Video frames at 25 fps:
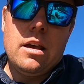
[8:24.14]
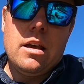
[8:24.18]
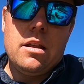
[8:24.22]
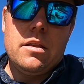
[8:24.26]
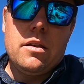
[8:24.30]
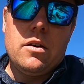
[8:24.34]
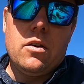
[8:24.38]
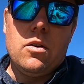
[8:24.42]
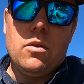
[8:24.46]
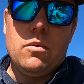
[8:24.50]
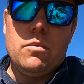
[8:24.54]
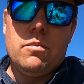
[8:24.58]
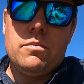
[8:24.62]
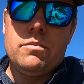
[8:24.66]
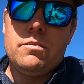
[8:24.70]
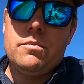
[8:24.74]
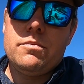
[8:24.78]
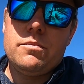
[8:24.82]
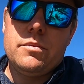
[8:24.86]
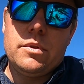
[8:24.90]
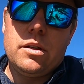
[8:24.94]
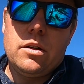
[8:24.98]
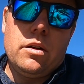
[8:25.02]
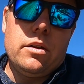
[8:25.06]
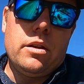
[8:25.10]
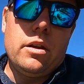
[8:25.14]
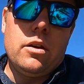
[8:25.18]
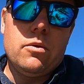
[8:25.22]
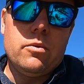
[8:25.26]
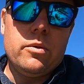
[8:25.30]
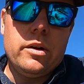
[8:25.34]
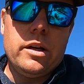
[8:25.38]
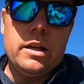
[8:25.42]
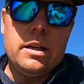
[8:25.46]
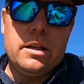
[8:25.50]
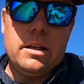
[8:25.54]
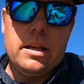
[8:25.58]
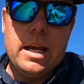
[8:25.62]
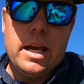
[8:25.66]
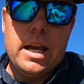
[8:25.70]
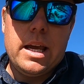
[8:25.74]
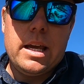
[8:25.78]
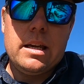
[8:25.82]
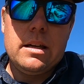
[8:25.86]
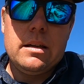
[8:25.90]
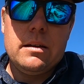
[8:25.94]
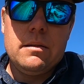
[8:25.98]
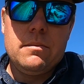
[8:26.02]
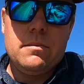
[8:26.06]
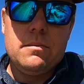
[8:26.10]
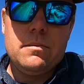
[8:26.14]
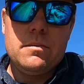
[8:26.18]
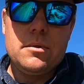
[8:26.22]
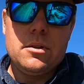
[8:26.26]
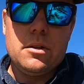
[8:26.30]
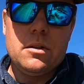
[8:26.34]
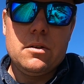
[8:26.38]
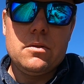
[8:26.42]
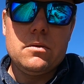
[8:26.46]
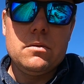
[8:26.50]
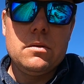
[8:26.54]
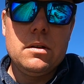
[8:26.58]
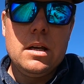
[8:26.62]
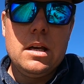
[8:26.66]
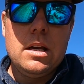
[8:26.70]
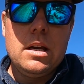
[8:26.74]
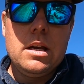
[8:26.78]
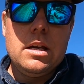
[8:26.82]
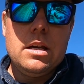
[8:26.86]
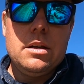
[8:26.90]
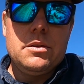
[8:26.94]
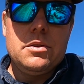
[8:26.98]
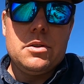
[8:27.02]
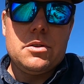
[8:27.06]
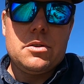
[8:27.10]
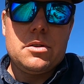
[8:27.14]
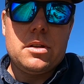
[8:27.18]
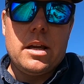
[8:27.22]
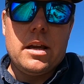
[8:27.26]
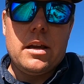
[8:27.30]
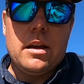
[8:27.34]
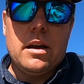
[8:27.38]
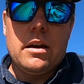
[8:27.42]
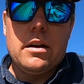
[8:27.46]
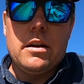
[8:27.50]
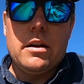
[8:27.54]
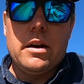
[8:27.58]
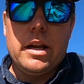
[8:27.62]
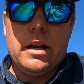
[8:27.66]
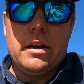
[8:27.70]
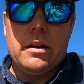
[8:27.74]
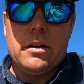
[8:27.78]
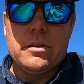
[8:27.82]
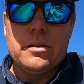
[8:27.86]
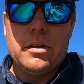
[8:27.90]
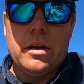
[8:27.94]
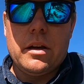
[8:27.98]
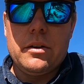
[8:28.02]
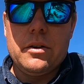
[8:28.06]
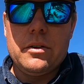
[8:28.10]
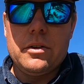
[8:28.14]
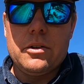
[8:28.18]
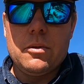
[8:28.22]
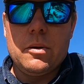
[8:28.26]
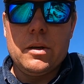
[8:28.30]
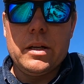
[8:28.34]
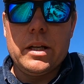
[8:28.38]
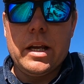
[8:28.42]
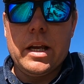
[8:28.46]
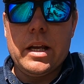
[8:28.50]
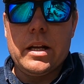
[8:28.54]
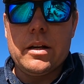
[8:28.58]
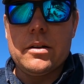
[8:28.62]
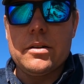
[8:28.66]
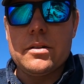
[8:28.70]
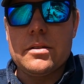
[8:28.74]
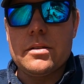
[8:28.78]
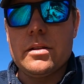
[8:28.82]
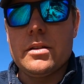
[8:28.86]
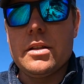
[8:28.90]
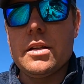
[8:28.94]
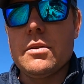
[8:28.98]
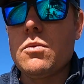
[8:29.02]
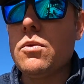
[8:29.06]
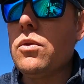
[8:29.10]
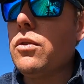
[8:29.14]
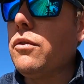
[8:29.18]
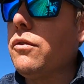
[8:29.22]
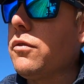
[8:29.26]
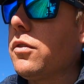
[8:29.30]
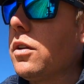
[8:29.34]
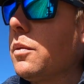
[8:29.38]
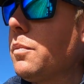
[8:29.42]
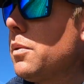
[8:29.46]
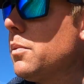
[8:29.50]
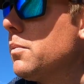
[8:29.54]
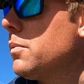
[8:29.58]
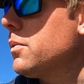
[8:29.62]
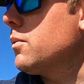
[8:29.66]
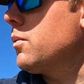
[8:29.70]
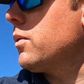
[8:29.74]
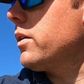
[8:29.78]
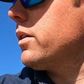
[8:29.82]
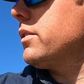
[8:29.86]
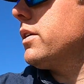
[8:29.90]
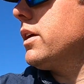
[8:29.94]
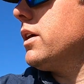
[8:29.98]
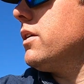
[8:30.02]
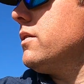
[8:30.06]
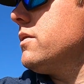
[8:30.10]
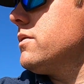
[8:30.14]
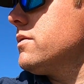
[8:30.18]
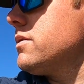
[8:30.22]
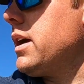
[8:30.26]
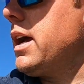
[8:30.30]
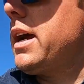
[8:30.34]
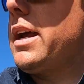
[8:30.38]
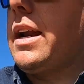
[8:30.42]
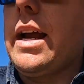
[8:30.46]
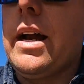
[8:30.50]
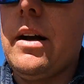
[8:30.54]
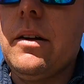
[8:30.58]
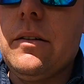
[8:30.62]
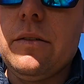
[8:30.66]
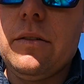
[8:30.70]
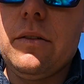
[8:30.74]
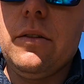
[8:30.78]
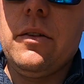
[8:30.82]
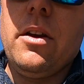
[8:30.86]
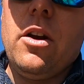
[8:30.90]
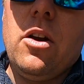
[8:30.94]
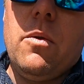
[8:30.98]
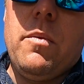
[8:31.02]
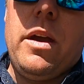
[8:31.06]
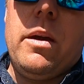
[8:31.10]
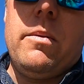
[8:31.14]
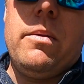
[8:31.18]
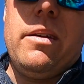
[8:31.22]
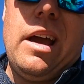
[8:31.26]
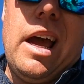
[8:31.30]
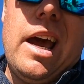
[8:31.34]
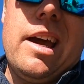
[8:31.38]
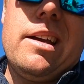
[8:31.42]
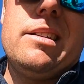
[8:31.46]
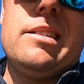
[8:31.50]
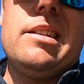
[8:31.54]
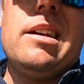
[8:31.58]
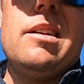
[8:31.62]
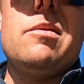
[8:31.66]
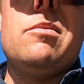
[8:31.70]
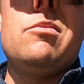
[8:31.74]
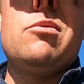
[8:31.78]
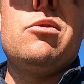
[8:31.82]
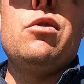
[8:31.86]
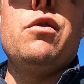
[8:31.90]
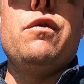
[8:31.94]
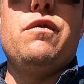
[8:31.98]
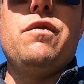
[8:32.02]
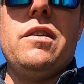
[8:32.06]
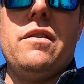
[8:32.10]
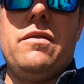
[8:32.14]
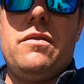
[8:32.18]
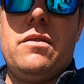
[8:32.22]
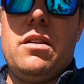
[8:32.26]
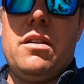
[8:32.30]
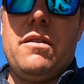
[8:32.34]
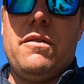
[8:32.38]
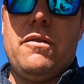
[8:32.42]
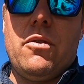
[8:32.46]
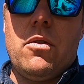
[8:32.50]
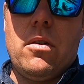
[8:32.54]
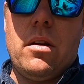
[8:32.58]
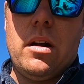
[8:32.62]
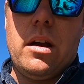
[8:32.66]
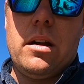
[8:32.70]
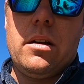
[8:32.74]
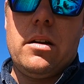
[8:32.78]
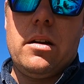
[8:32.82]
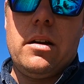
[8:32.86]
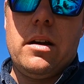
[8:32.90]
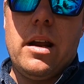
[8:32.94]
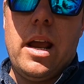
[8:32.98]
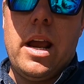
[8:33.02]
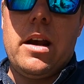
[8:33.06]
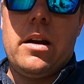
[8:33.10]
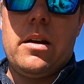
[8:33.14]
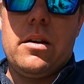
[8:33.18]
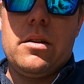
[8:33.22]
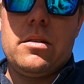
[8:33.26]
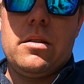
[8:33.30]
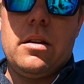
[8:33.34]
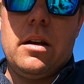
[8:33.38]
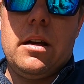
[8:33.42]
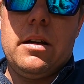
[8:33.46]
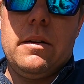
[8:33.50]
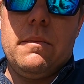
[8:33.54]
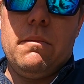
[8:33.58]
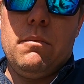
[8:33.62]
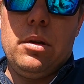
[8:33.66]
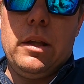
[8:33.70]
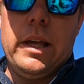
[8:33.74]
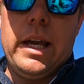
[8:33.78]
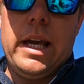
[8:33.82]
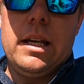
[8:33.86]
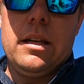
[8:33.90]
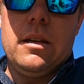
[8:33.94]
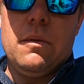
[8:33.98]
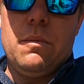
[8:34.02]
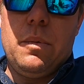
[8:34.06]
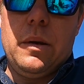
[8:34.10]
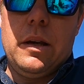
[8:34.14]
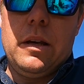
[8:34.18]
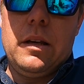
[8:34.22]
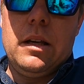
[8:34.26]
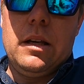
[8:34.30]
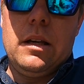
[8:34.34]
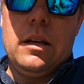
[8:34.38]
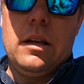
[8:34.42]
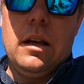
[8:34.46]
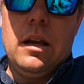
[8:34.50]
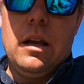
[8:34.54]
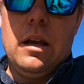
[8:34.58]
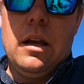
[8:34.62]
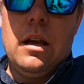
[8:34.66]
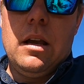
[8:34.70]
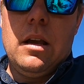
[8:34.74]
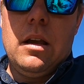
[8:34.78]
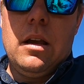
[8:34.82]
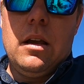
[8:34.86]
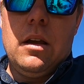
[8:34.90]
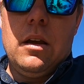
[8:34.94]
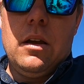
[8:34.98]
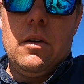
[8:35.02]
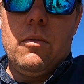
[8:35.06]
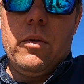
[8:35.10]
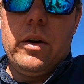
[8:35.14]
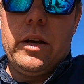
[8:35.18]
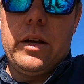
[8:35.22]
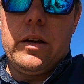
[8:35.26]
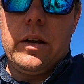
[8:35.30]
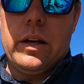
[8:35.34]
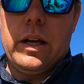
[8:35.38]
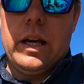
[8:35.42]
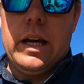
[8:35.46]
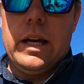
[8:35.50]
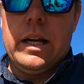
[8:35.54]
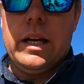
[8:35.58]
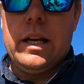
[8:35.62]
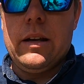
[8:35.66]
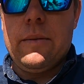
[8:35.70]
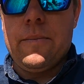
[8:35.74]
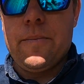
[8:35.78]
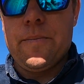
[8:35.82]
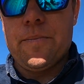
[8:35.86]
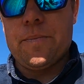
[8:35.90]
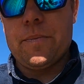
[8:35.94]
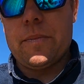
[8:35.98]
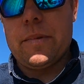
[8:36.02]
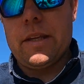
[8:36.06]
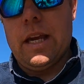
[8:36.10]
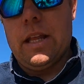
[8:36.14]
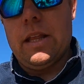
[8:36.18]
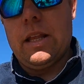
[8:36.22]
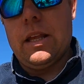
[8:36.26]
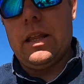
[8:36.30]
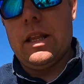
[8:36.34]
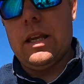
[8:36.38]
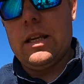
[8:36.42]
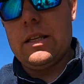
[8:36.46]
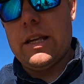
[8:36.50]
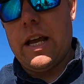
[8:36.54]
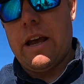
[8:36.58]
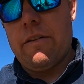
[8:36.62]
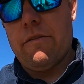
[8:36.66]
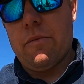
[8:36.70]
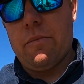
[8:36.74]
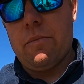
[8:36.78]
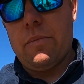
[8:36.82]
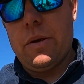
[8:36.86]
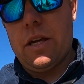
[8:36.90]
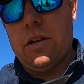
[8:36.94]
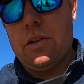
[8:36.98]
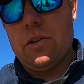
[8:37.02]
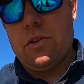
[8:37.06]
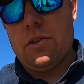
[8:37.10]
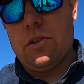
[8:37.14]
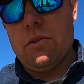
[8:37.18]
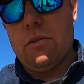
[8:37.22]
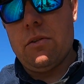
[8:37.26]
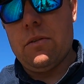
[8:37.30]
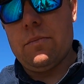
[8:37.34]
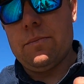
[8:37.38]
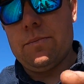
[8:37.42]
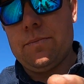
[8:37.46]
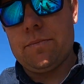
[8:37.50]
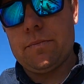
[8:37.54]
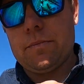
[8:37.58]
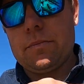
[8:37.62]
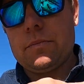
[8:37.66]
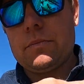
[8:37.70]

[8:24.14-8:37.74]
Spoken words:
They'll run a day. So just say 100 acres, 120 acres, and then we'll flip them and wear the other side out. So, you know, maybe I'd say 250 to 400 acres on a blade, depending what you're cutting. And then these have a pitch to them.